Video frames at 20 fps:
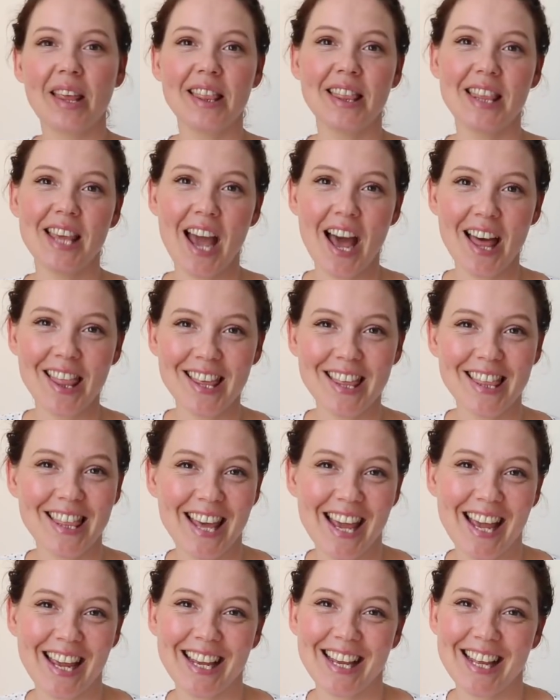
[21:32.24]
the other
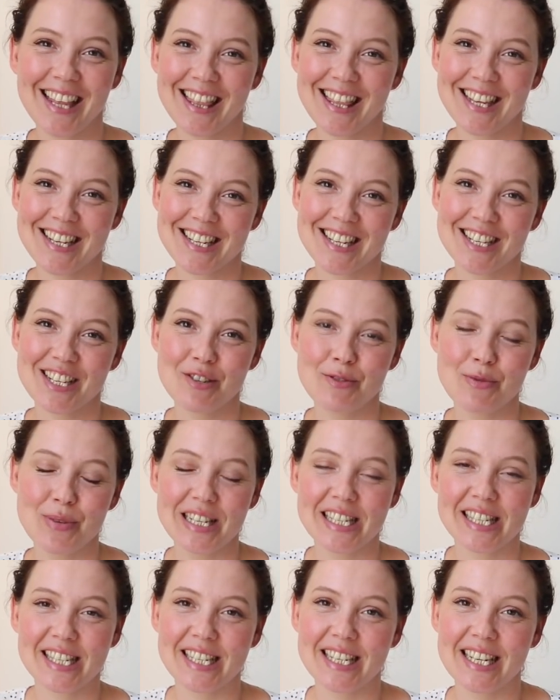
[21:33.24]
thing that I did
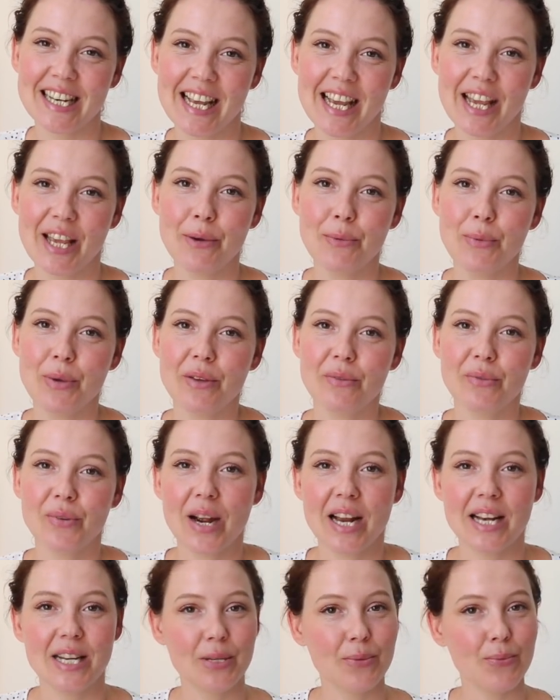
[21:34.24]
recently with a
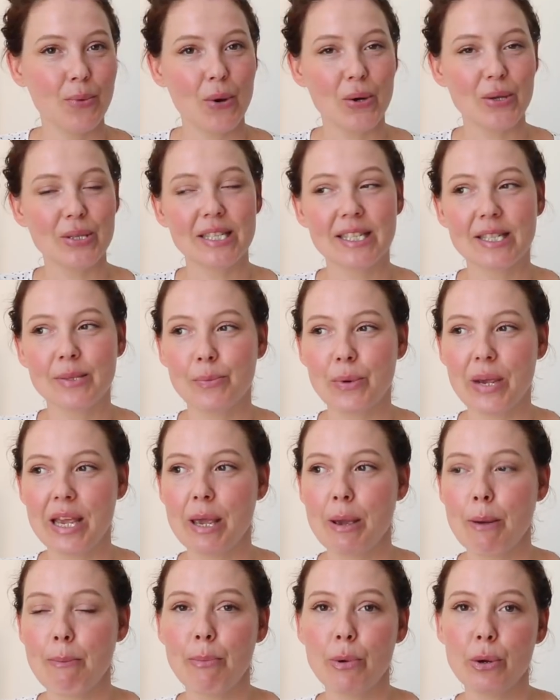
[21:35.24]
friend was
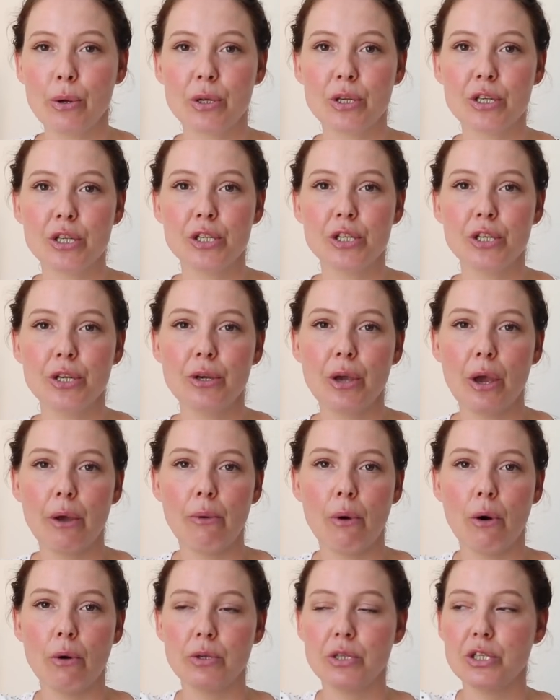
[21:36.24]
we booked to
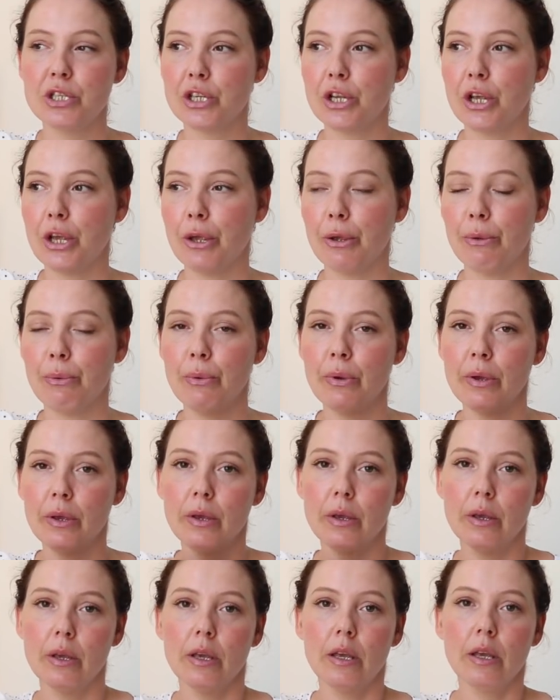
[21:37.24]
go on to
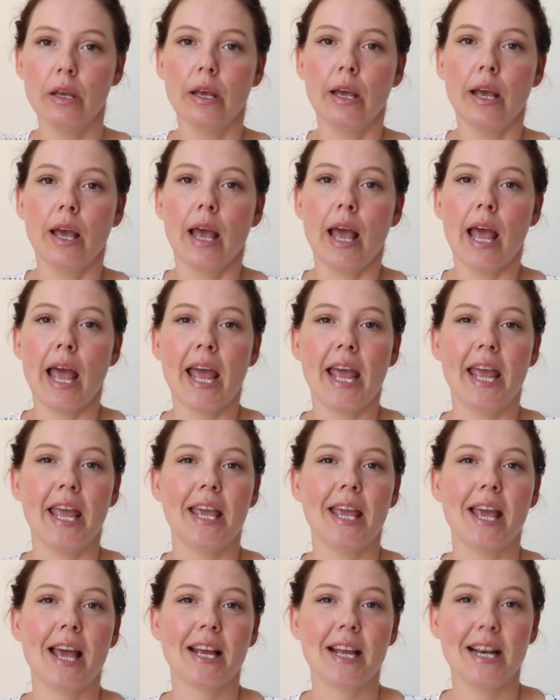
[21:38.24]

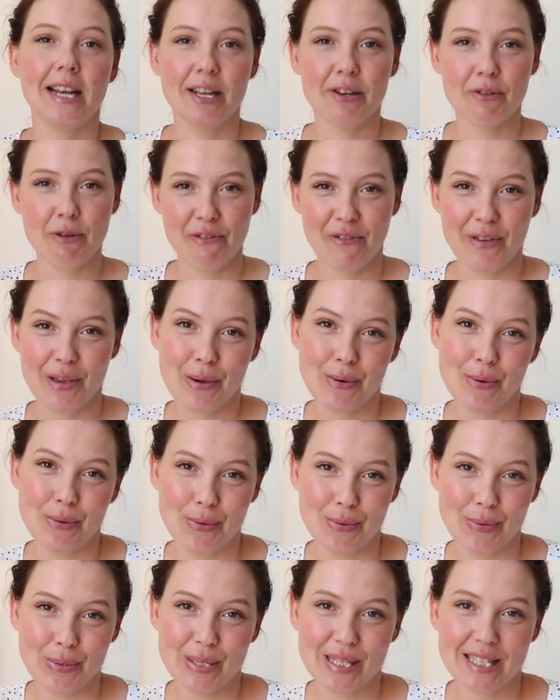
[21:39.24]
a calligraphy
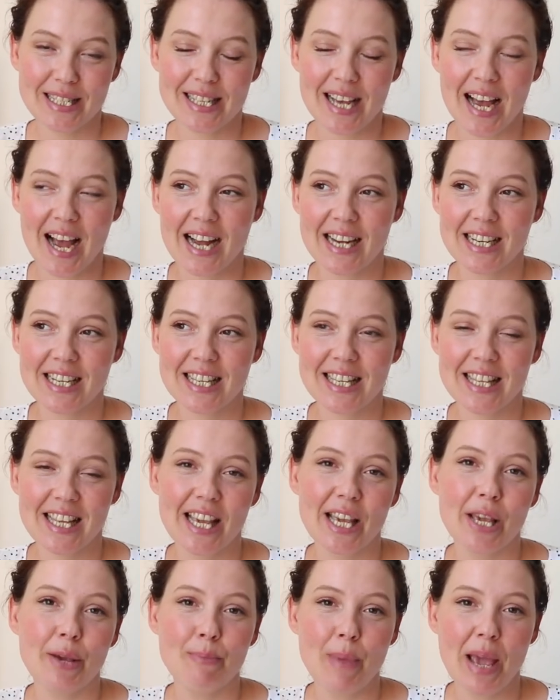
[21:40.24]
course at
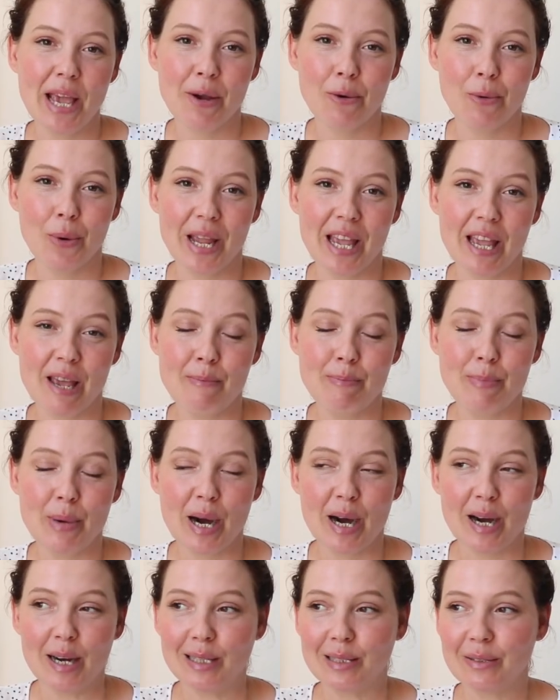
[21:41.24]
the Makery in
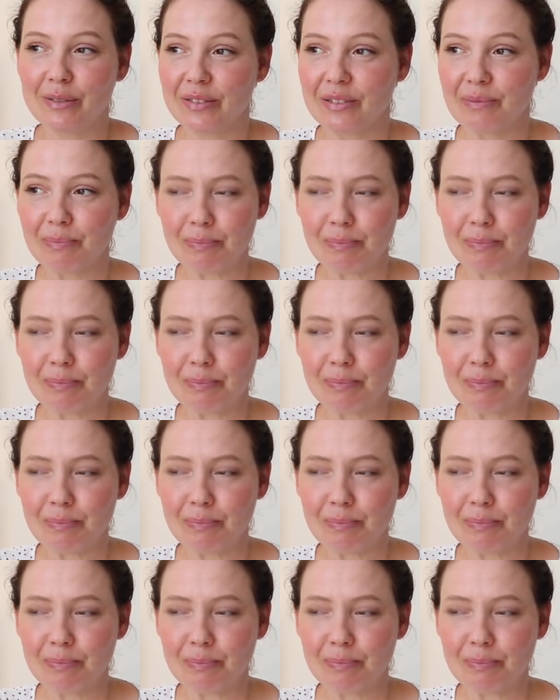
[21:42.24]
Bath.